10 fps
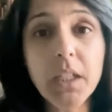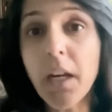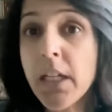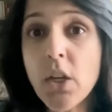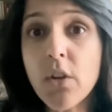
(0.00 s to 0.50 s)

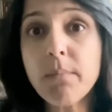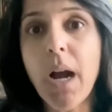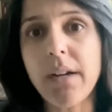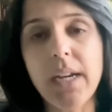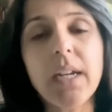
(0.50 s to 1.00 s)
in your
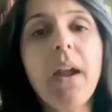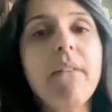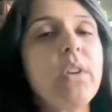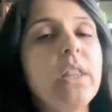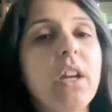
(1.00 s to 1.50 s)
body
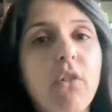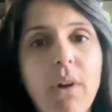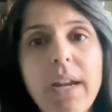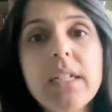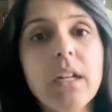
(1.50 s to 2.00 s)
with the
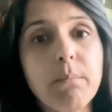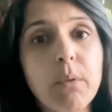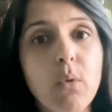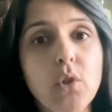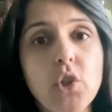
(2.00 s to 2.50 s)
right
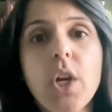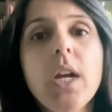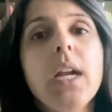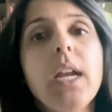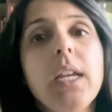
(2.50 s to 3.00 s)
approach,
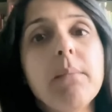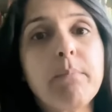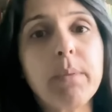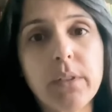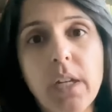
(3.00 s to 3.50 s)
in
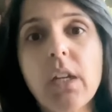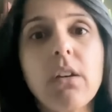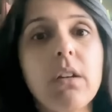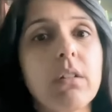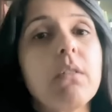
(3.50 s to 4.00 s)

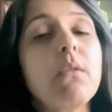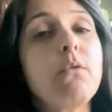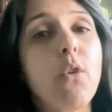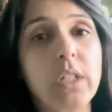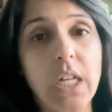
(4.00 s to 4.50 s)
particular
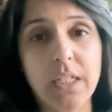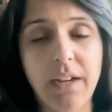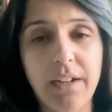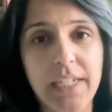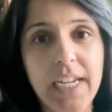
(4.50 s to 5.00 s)
for
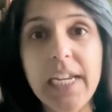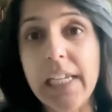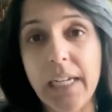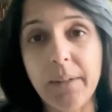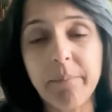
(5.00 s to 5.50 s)

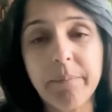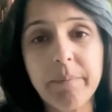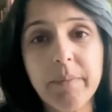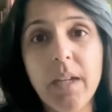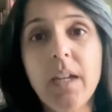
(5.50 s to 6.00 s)
healing.
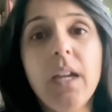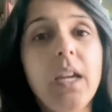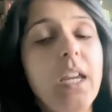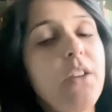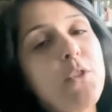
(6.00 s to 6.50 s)

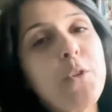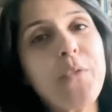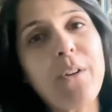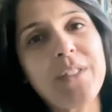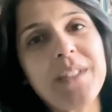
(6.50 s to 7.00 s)
If you
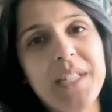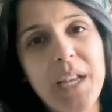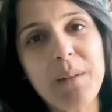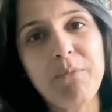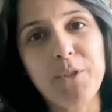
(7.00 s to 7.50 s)
found this
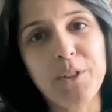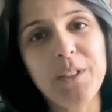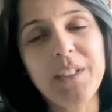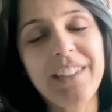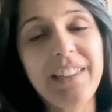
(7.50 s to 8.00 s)
helpful,
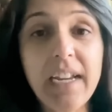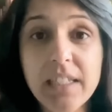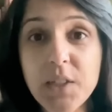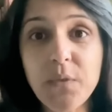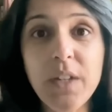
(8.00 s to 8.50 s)
like
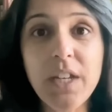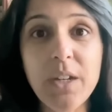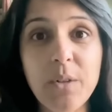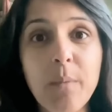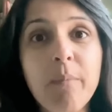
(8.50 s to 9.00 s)
this
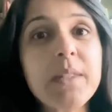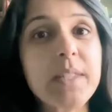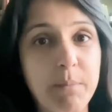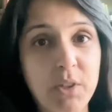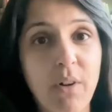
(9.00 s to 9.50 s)
video,
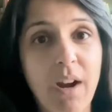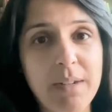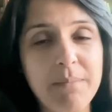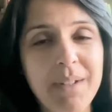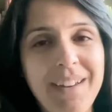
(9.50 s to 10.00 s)

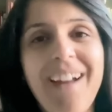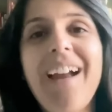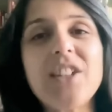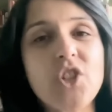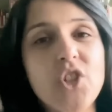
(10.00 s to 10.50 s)
subscribe,
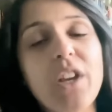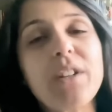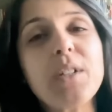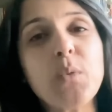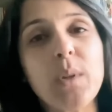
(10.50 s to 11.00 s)
and share
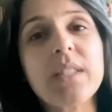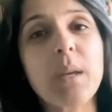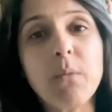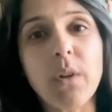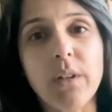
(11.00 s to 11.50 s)
it with
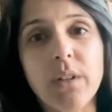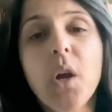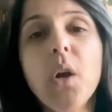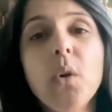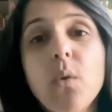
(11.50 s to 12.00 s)
someone
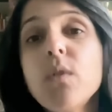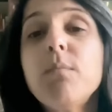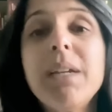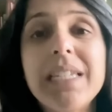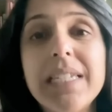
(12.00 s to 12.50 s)
who's
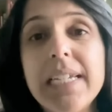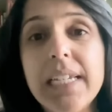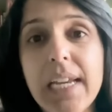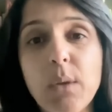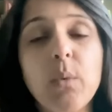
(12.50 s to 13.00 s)
been
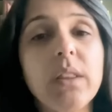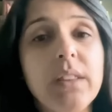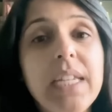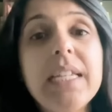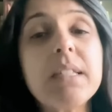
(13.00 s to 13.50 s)
dealing with
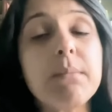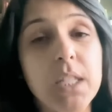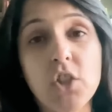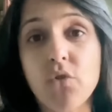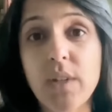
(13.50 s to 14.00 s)
these
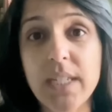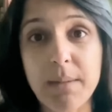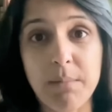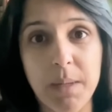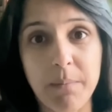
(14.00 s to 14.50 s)
mystery
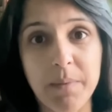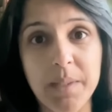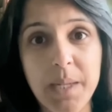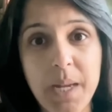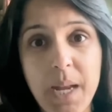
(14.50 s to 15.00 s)

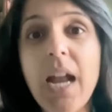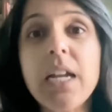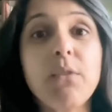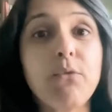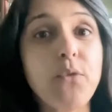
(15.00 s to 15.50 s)
symptoms.
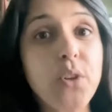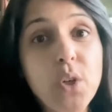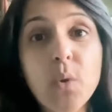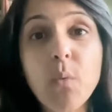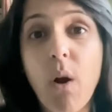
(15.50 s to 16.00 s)
And if
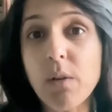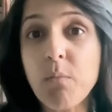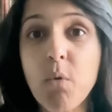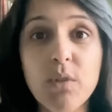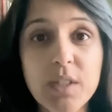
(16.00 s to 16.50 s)
you want
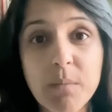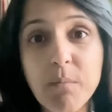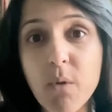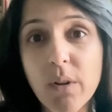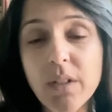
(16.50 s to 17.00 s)
more
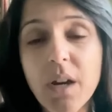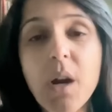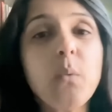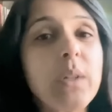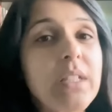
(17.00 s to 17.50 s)
support
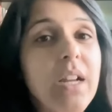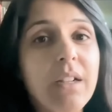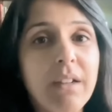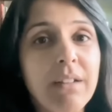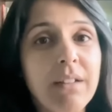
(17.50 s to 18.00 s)
with gut
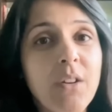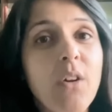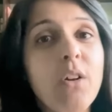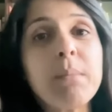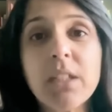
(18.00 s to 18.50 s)
health
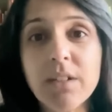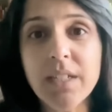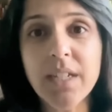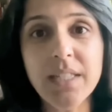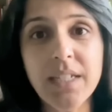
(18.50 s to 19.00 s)
or mineral
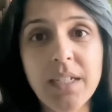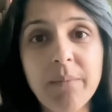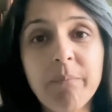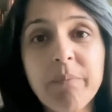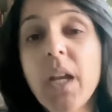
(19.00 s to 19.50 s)
testing,
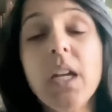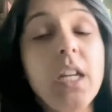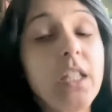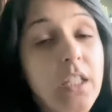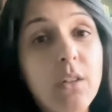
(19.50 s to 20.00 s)

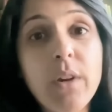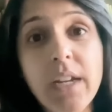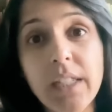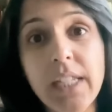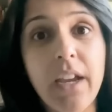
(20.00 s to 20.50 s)

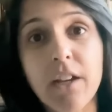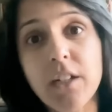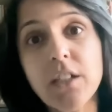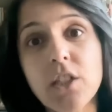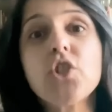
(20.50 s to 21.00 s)
including the
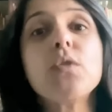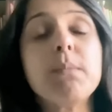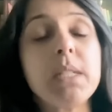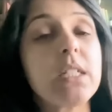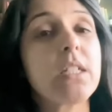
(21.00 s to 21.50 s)
hair tissue
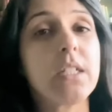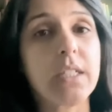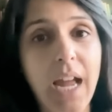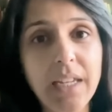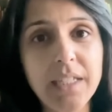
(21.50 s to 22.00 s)
mineral
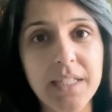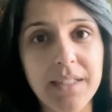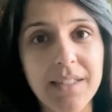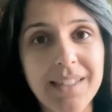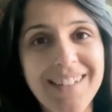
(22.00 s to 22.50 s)

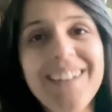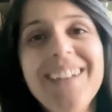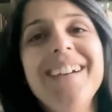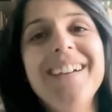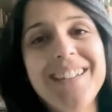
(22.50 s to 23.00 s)
analysis,
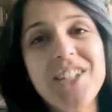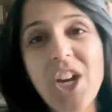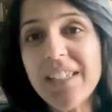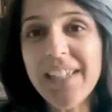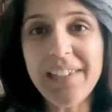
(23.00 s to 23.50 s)

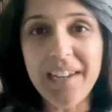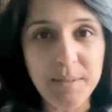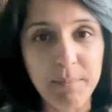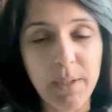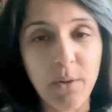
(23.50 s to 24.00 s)
check the links
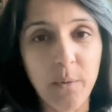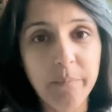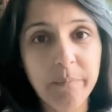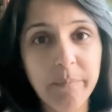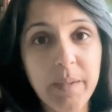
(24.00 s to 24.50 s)
below.
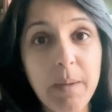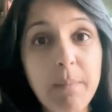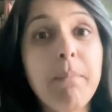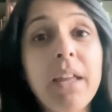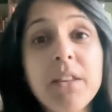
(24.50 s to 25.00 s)

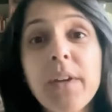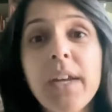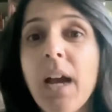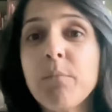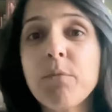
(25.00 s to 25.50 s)
By the way,
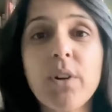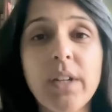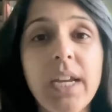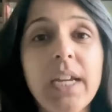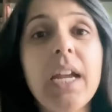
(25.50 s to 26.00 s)
I'm
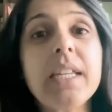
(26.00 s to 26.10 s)
running